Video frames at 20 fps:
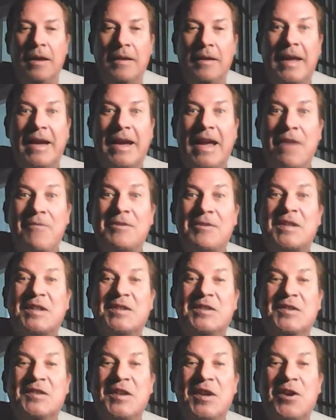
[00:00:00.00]
they gave us a
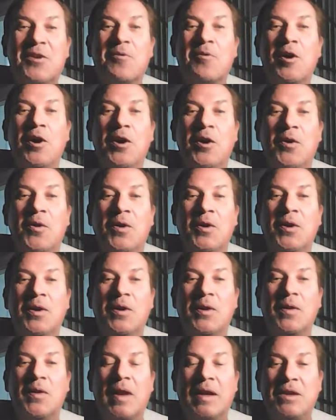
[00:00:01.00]
zero.
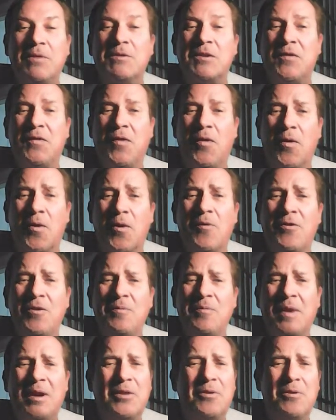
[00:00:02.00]
Like there was 4 of
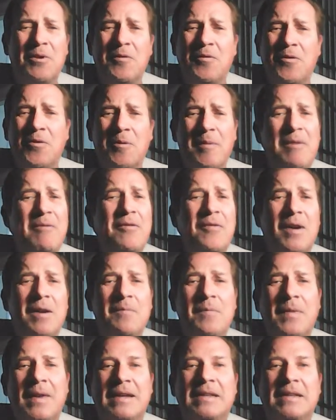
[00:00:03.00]
them, like 3 or 4, maybe 5.